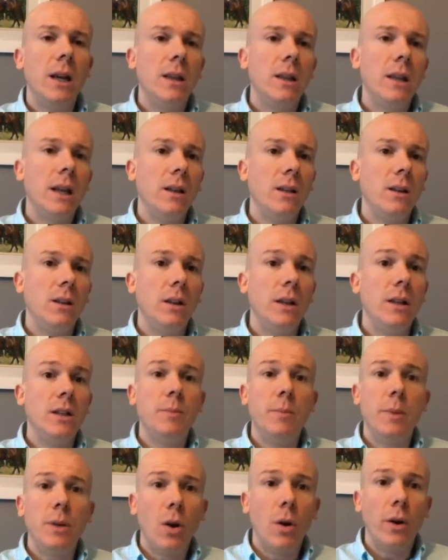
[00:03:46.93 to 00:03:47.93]
then you need
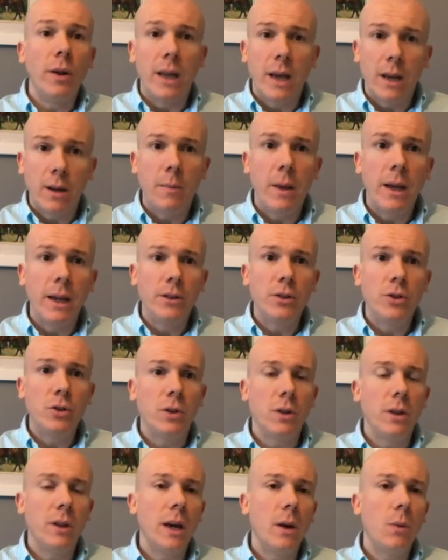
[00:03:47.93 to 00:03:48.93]
to be going there and making sure
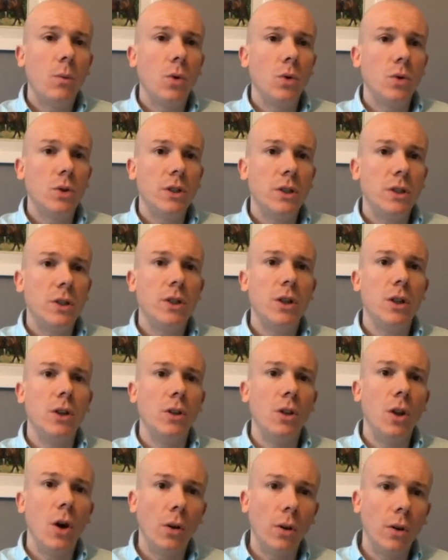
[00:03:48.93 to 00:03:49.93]
that that water is
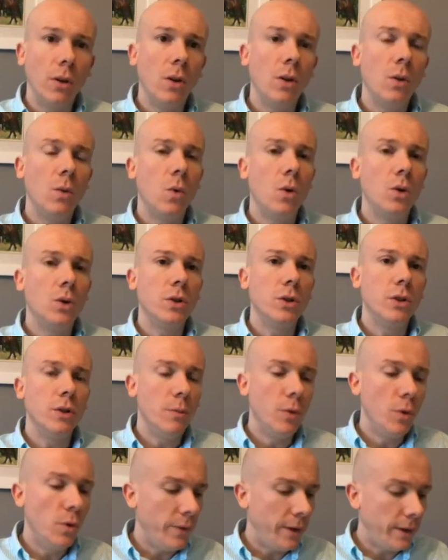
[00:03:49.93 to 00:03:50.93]
turned on and that the water is
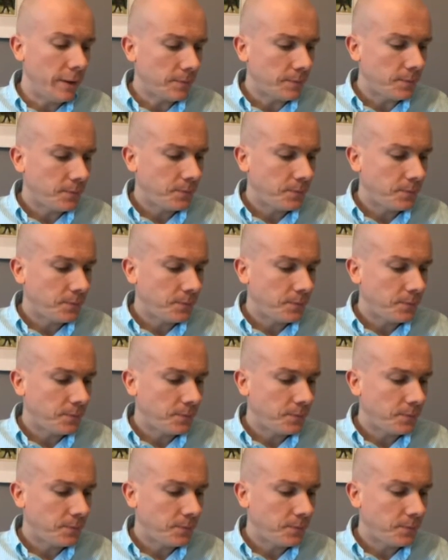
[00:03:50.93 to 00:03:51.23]
moving.